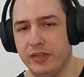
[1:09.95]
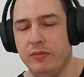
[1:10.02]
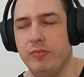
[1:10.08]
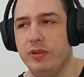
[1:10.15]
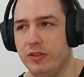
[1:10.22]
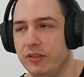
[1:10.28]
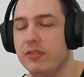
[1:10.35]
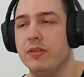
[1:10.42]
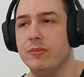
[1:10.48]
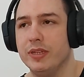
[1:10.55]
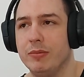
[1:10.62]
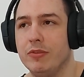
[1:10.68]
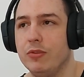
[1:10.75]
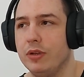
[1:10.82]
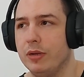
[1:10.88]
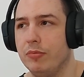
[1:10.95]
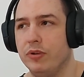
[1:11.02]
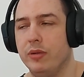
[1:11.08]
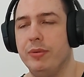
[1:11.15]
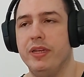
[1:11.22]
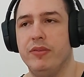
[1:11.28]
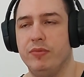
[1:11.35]
but sometime soon I'll
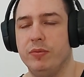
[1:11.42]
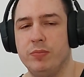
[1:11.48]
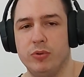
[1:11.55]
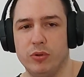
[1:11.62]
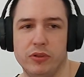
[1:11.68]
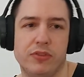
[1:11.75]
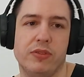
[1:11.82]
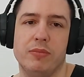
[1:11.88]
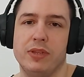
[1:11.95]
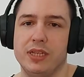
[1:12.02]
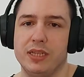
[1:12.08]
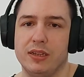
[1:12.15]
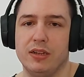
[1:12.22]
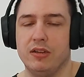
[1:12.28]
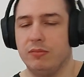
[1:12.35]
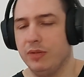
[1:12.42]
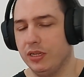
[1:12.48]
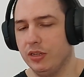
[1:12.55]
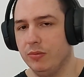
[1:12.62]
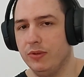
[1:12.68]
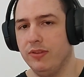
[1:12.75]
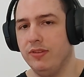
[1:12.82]
probably have a poll or something on my
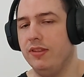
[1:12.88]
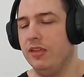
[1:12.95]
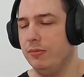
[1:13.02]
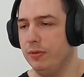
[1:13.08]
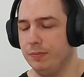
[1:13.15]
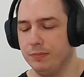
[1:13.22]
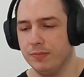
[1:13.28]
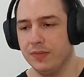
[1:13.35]
community tab,